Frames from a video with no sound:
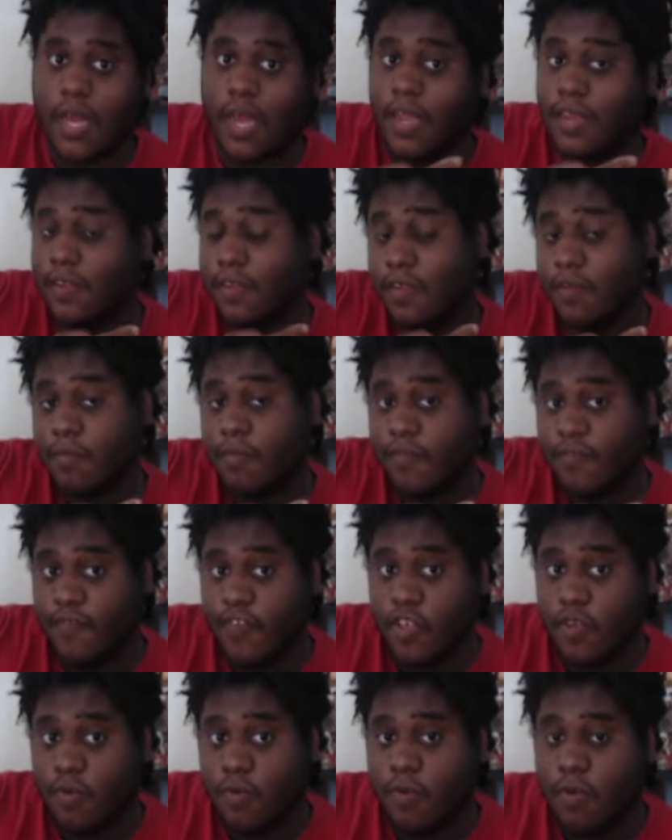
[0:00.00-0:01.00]
I did
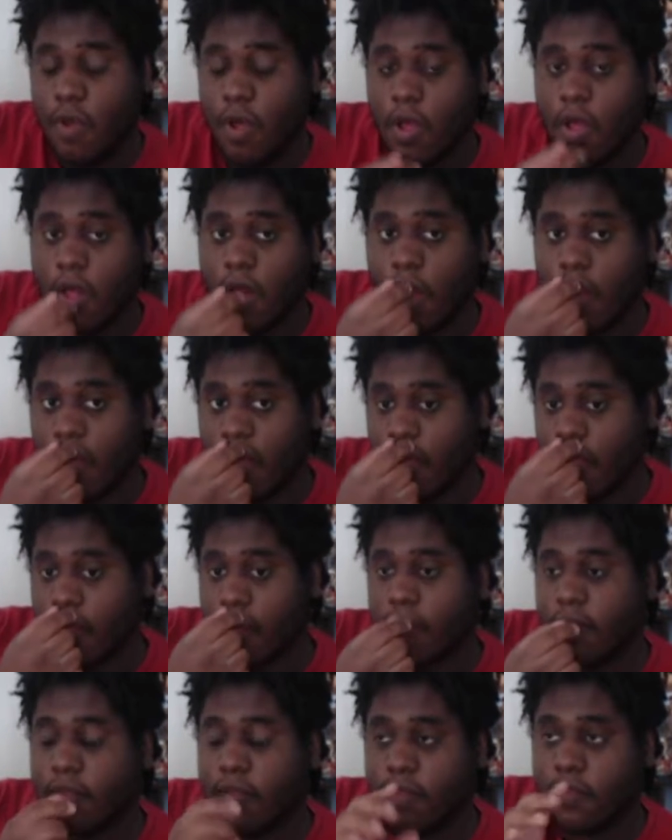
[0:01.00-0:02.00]
review
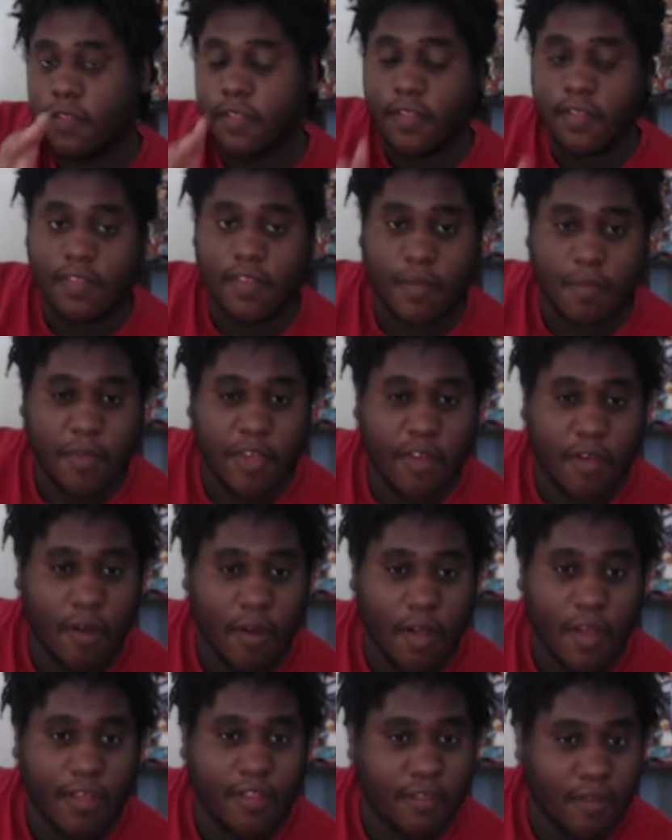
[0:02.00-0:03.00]
the
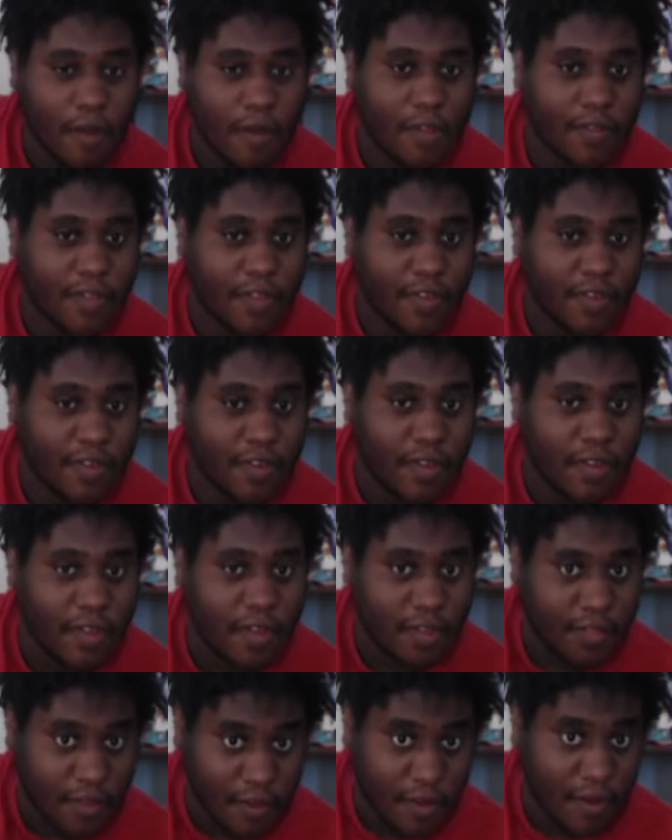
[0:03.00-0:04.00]
demigod. It's called
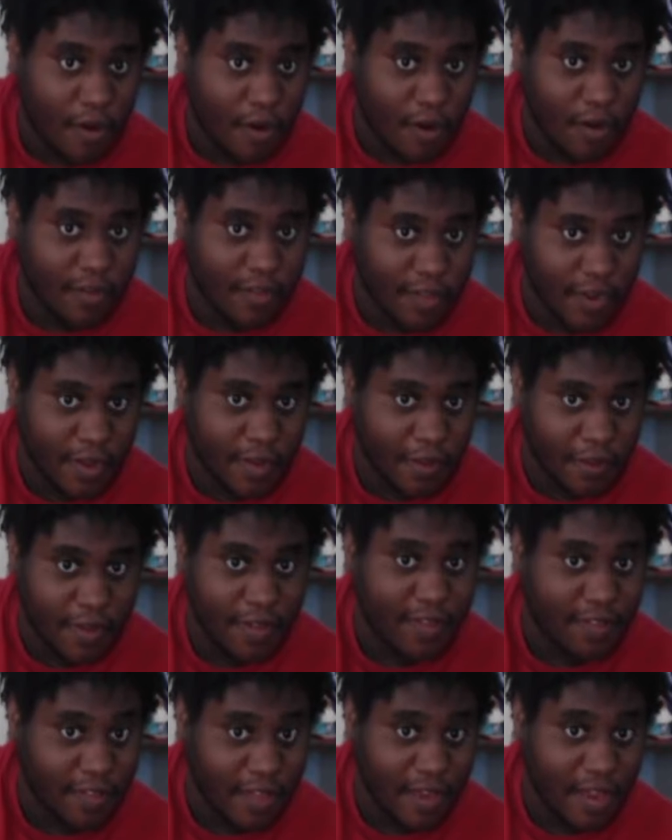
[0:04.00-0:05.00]
the card that
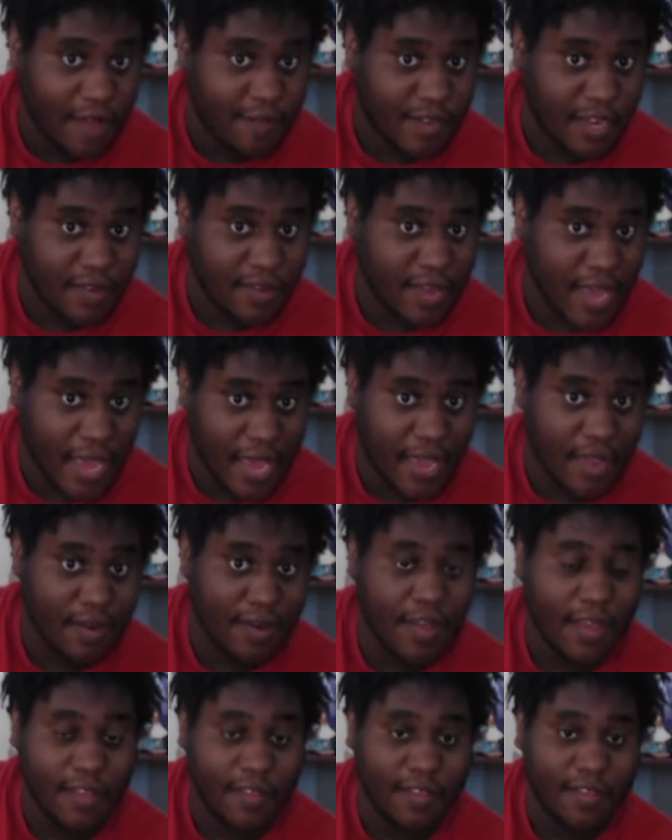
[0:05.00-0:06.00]
is 1110.
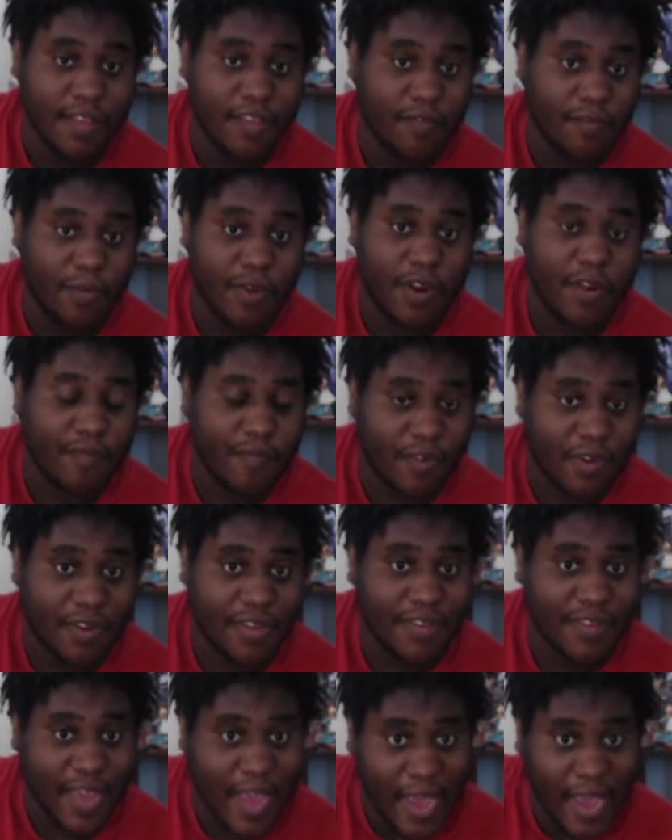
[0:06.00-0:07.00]
It says whenever it
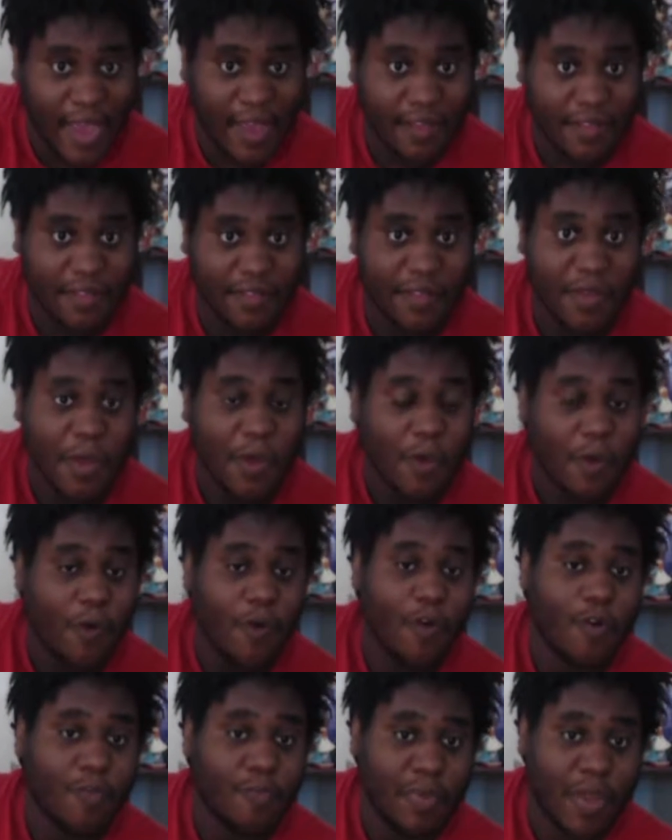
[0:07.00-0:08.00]
attacks
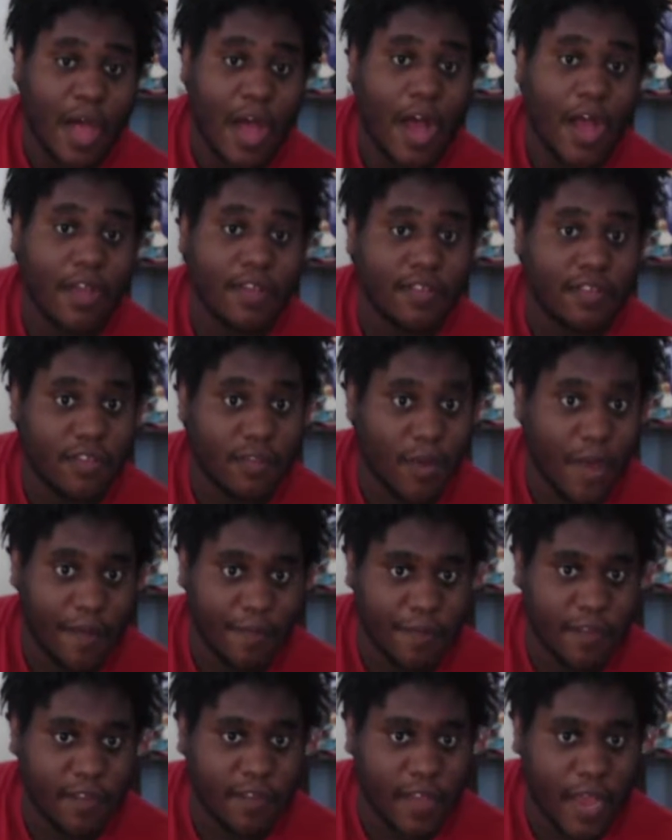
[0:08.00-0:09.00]
or blocks, you have
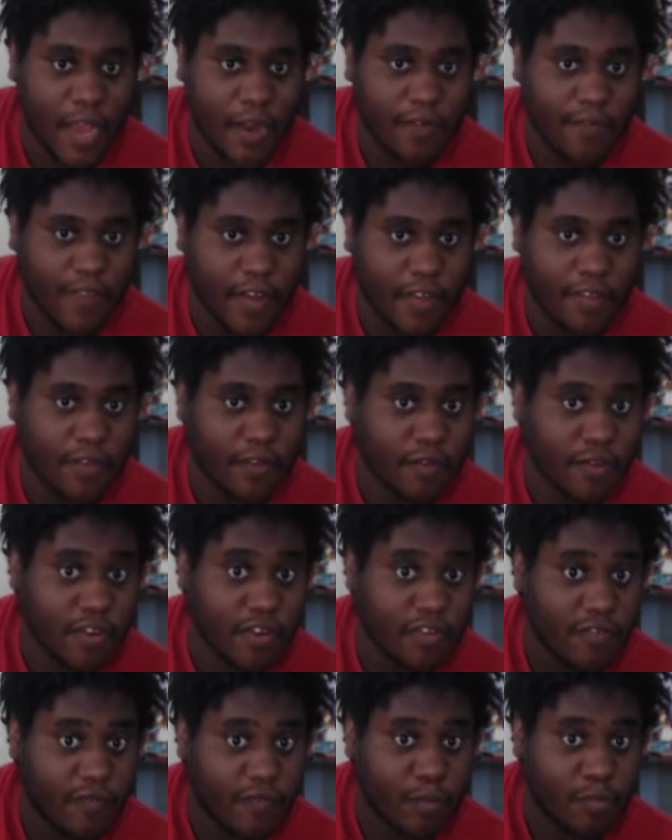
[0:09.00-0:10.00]
to sacrifice a
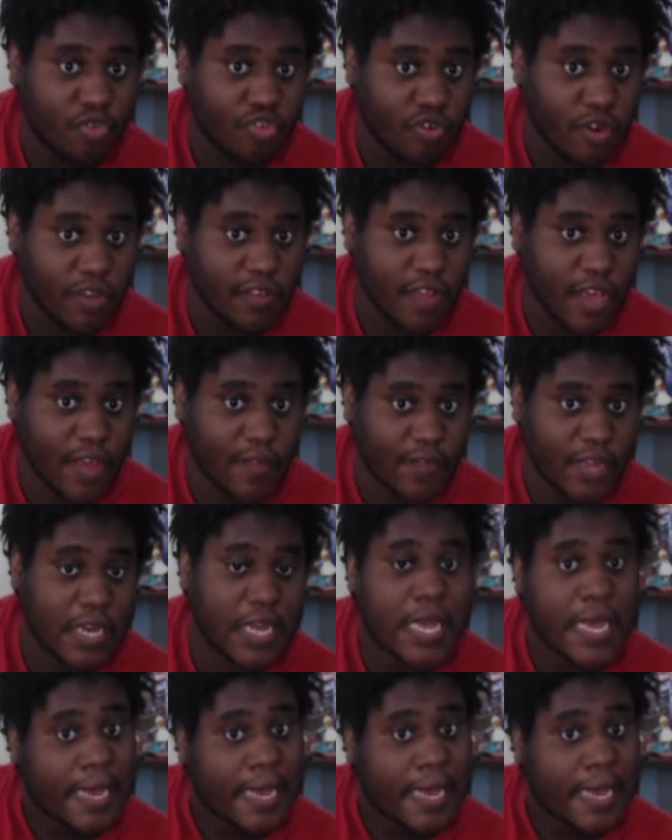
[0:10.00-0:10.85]
creature from Strixhaven.